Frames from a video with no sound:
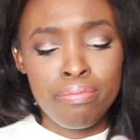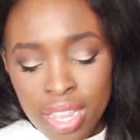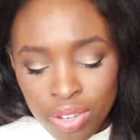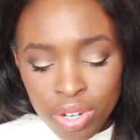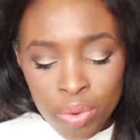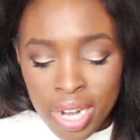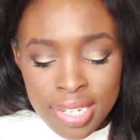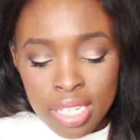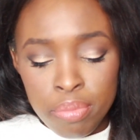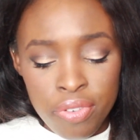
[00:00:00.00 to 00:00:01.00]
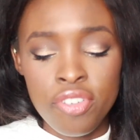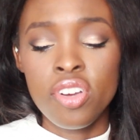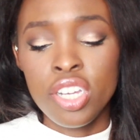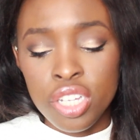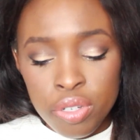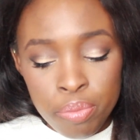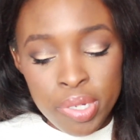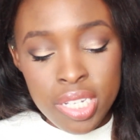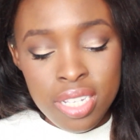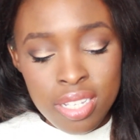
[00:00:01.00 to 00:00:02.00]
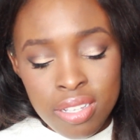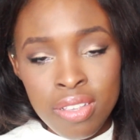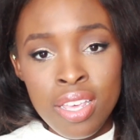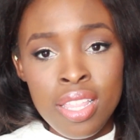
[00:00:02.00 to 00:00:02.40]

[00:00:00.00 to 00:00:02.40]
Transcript: I don't know what I did before you, but